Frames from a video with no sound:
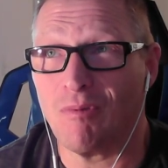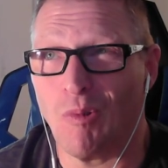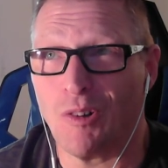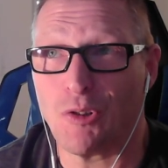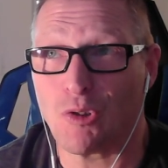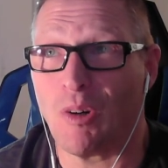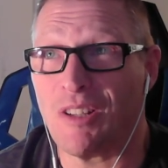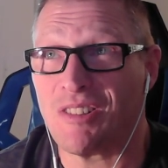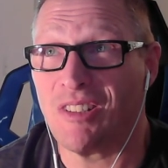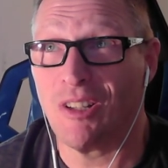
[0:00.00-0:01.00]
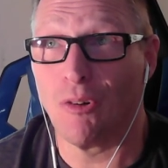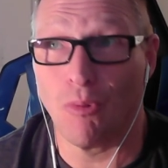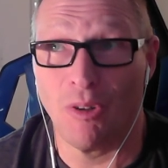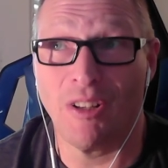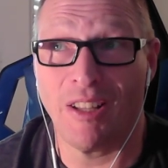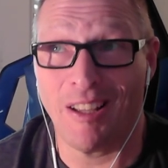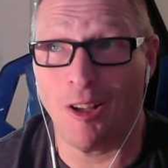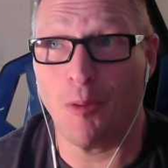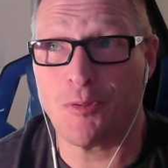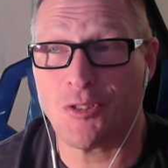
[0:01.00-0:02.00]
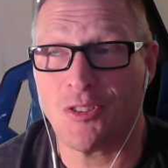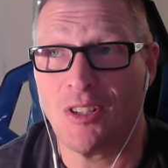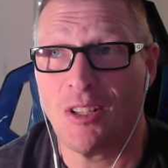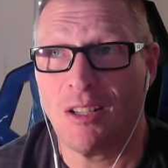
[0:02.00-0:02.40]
once or twice a year really helps.